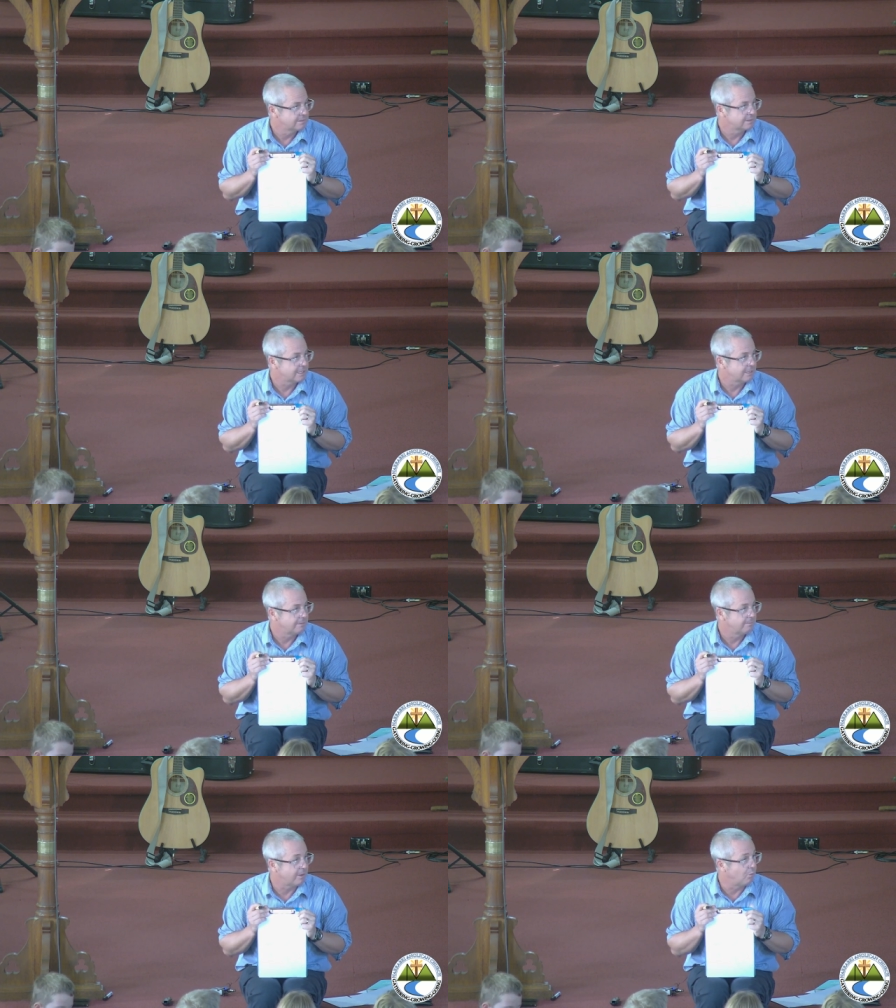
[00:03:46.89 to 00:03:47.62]
Okay.
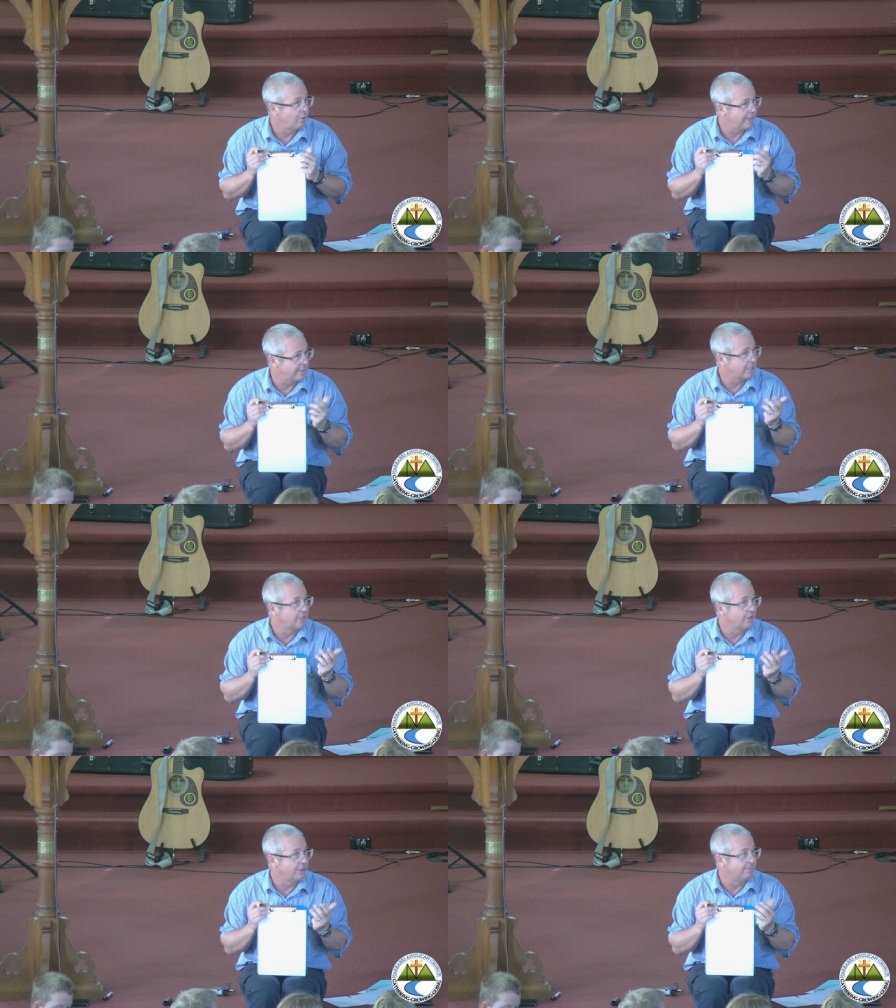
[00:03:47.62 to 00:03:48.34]
But we're going to
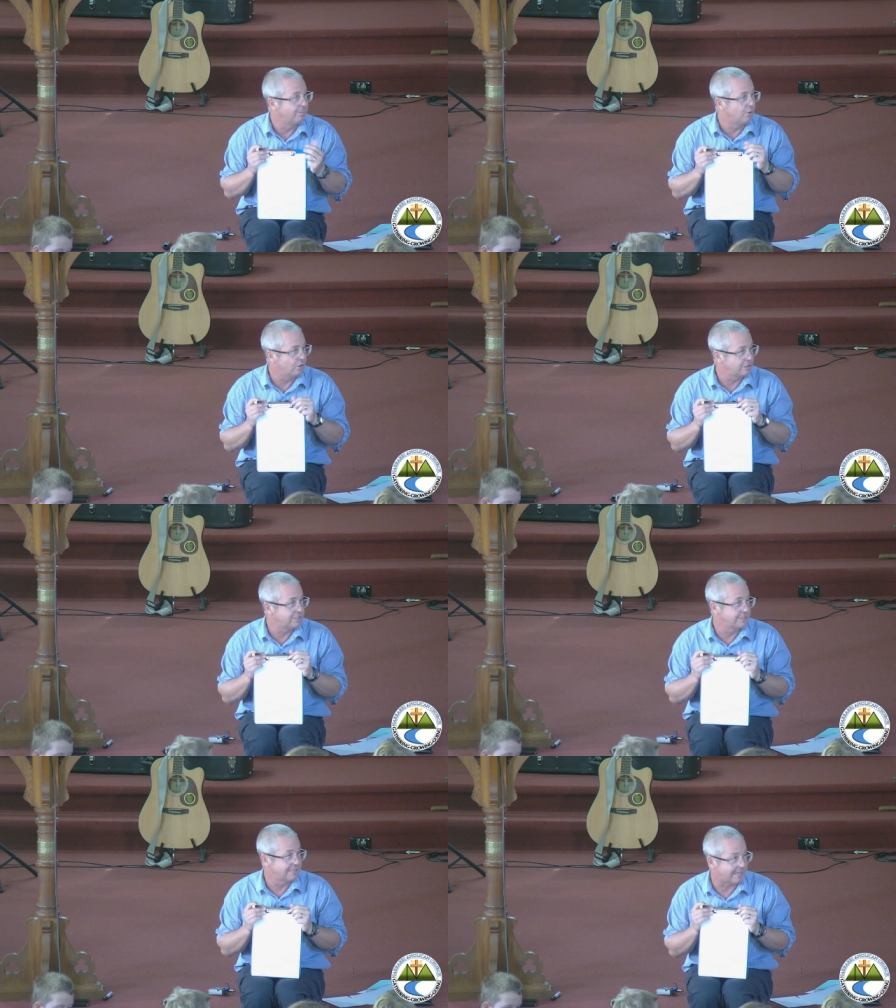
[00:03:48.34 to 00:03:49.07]
learn more
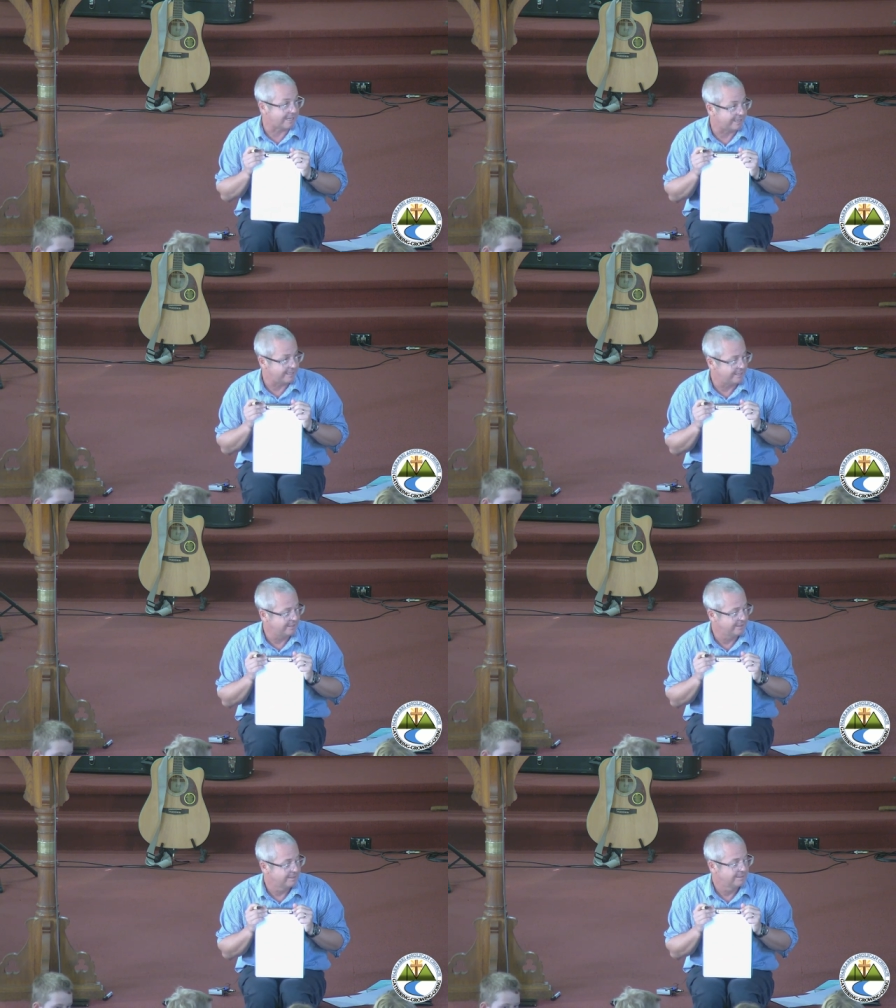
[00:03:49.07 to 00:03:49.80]

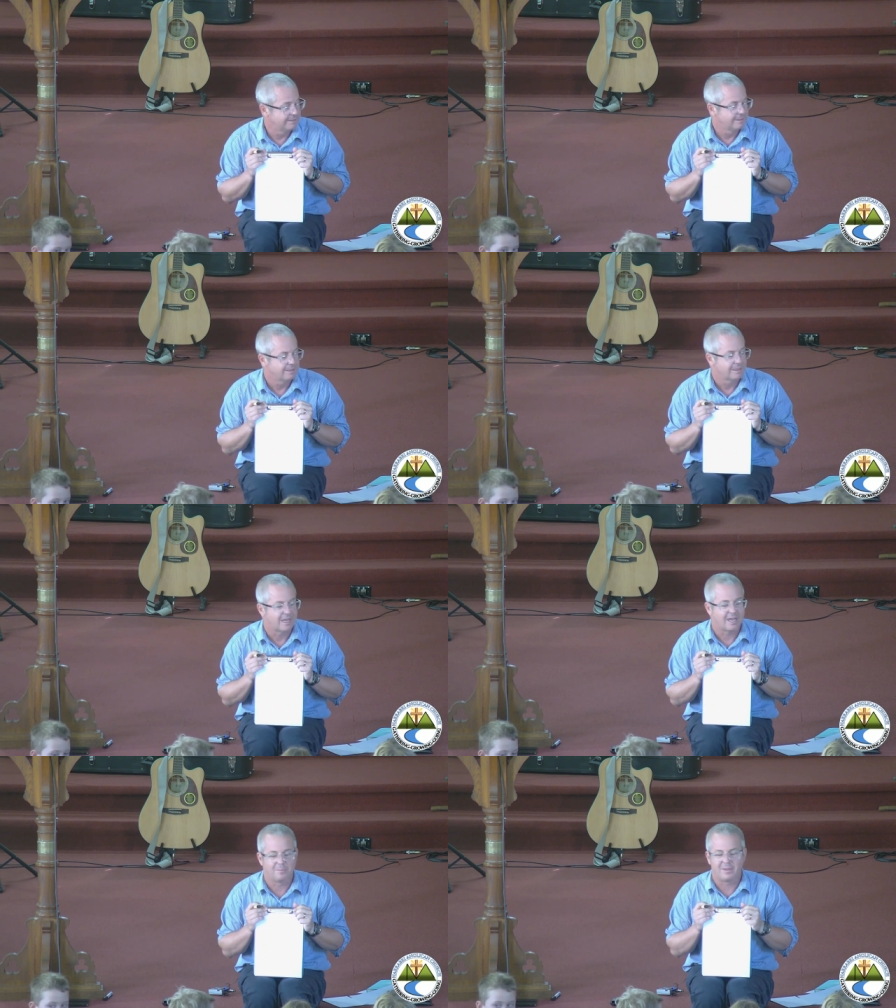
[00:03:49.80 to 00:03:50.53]
today
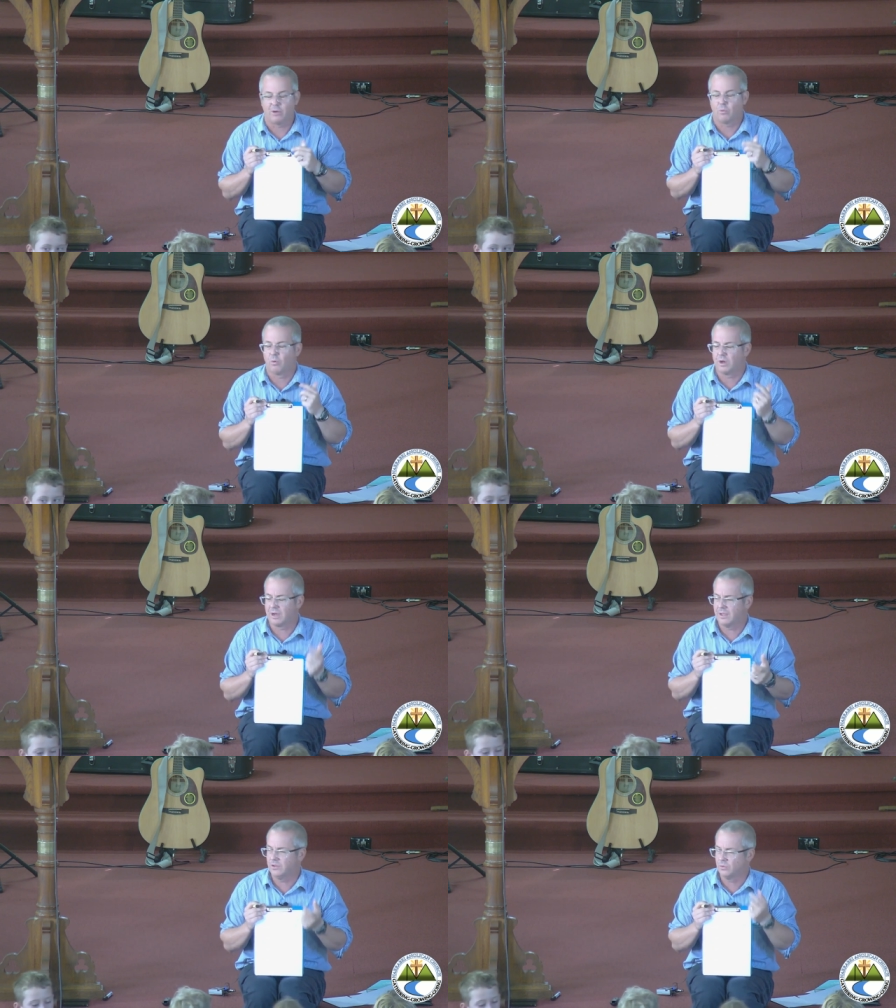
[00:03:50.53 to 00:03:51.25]
about
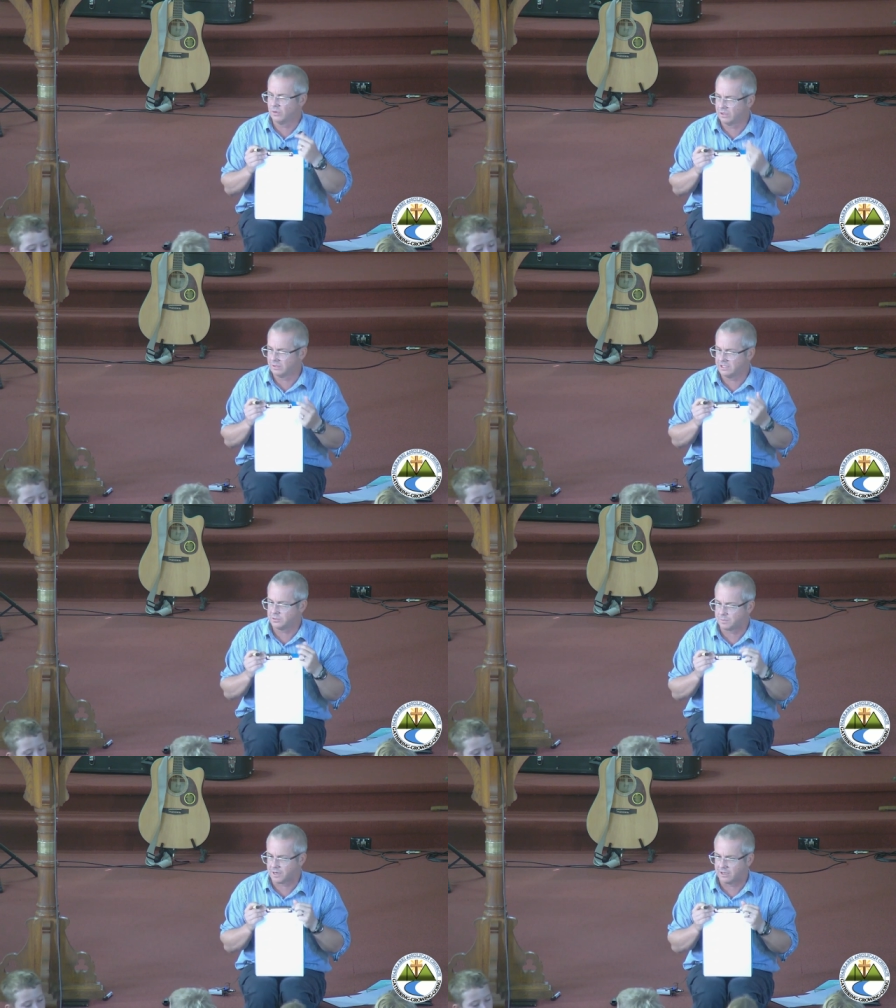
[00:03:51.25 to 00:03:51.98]
why the world is
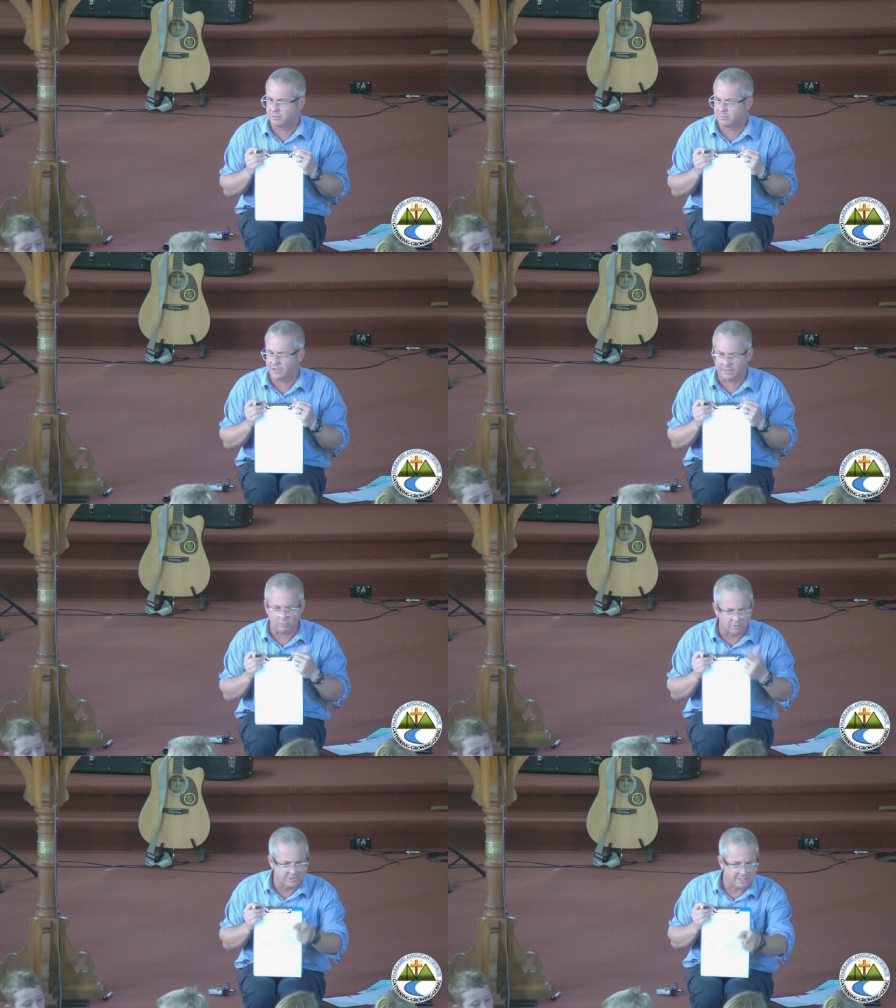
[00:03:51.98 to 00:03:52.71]
broken by,
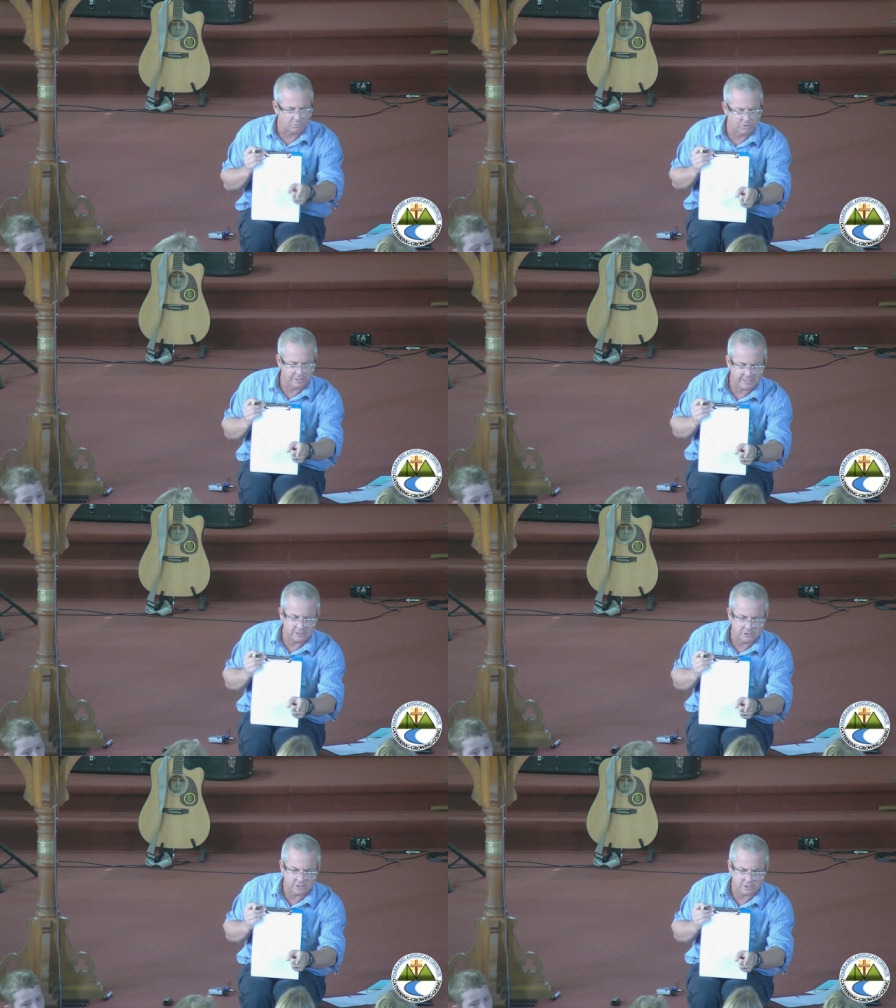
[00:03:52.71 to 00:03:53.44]
what was that word
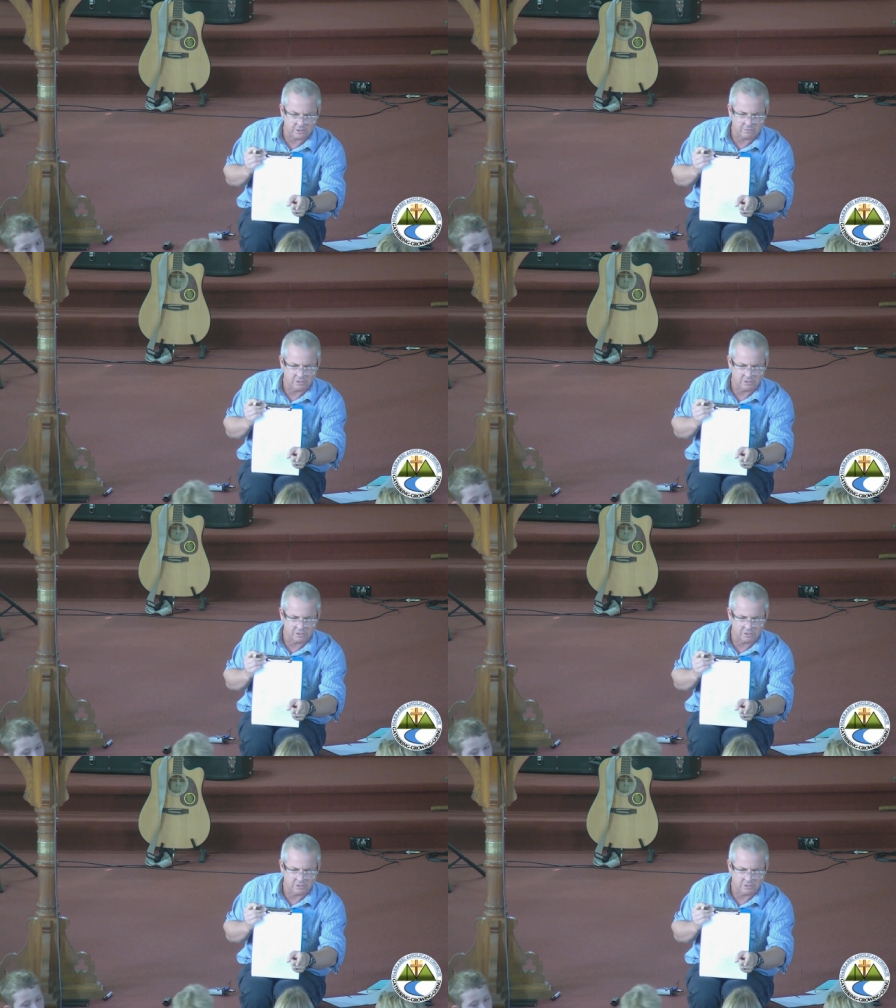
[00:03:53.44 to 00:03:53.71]
again, Giselle?